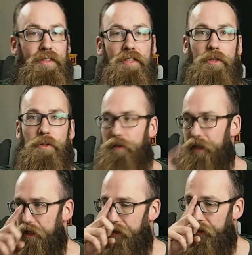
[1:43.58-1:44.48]
or
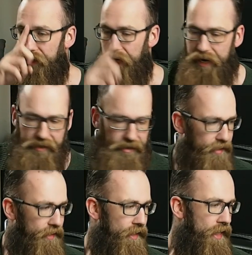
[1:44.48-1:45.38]
2008.
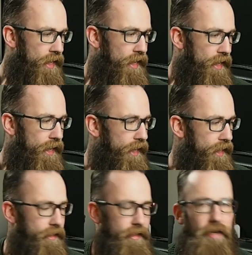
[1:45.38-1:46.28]

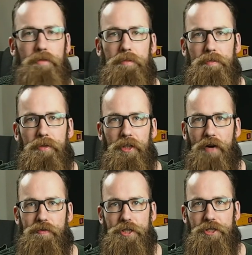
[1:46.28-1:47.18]
And I remember I
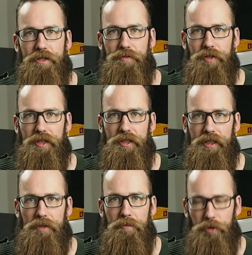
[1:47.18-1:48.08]
was
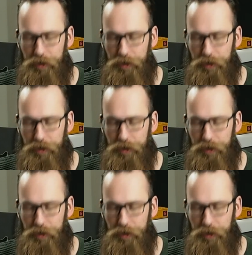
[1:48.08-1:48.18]
visiting the music